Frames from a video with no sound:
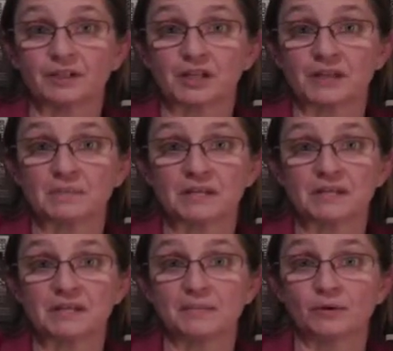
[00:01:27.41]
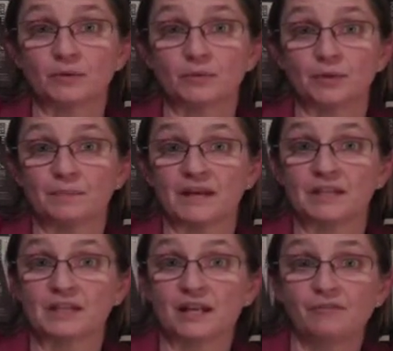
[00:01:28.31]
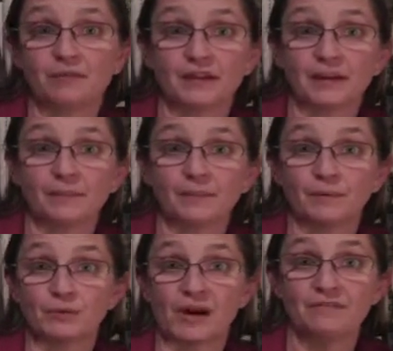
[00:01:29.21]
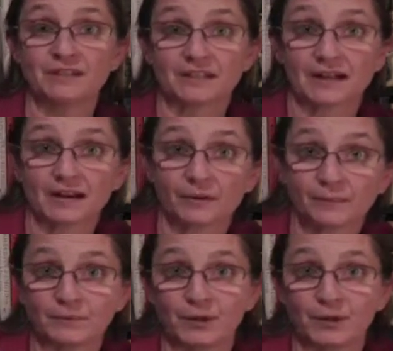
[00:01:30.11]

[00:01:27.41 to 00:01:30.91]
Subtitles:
which can be a neighborhood where myself, when I'm driving there